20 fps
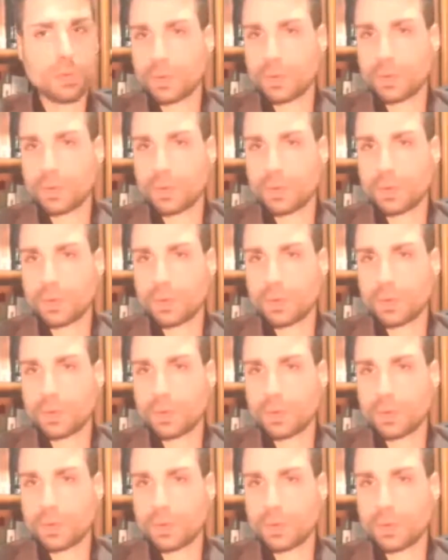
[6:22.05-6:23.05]
or
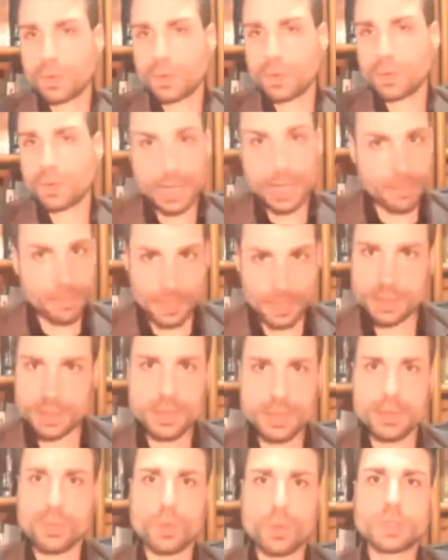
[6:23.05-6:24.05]
you name
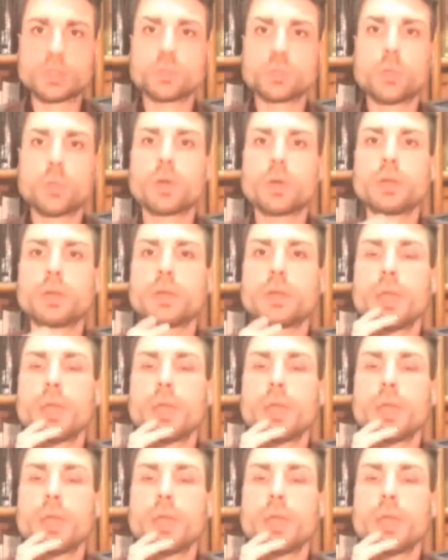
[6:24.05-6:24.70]
it once more,